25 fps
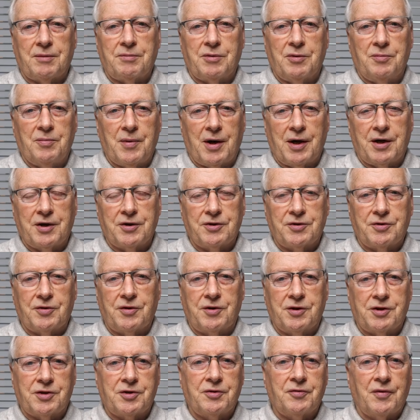I've been making
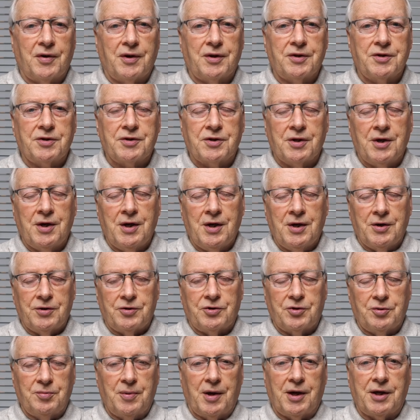to this device
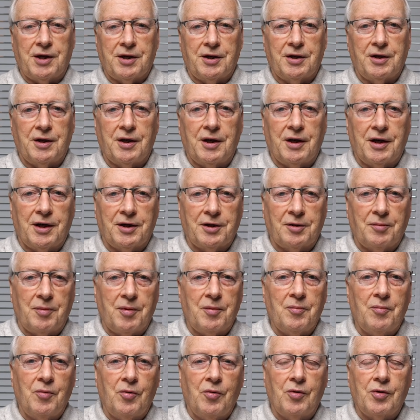to make it a little
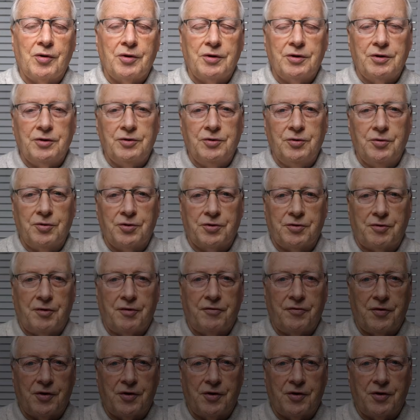bit more user